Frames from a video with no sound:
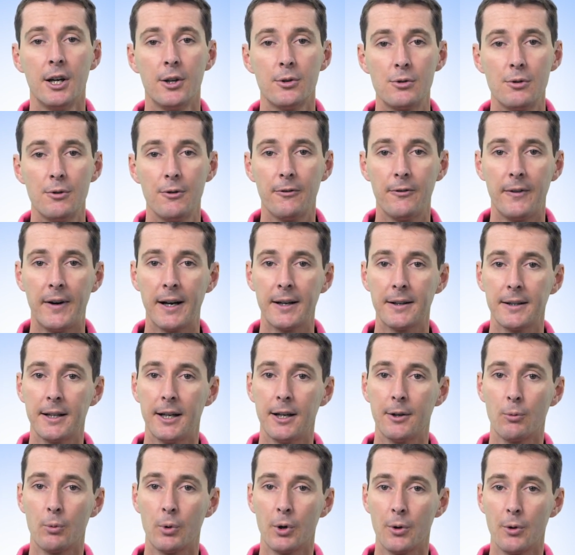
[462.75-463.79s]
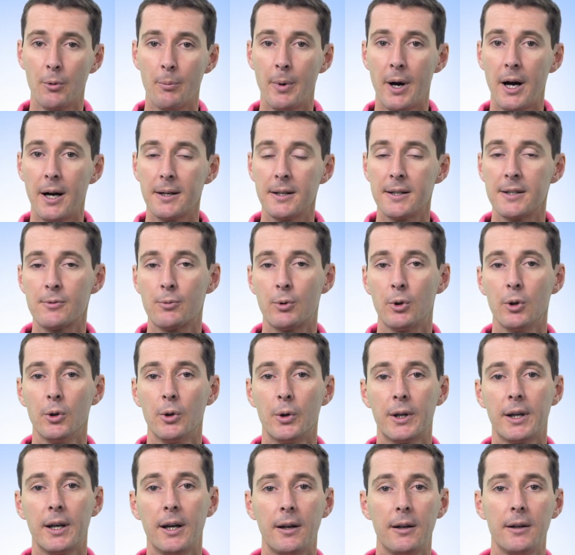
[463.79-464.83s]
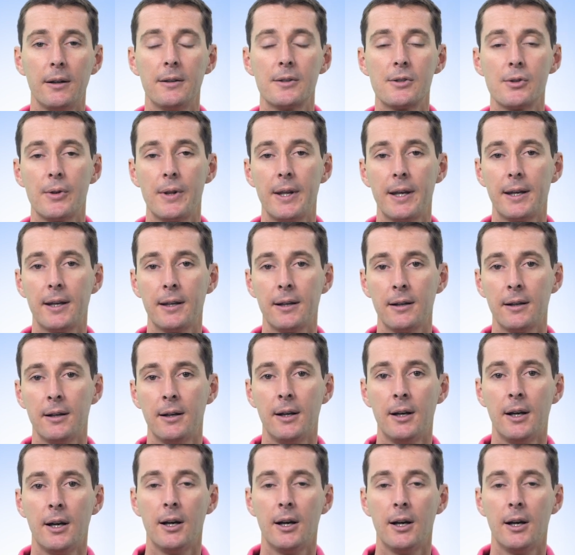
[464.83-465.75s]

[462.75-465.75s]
to find out where the bodies were located so they can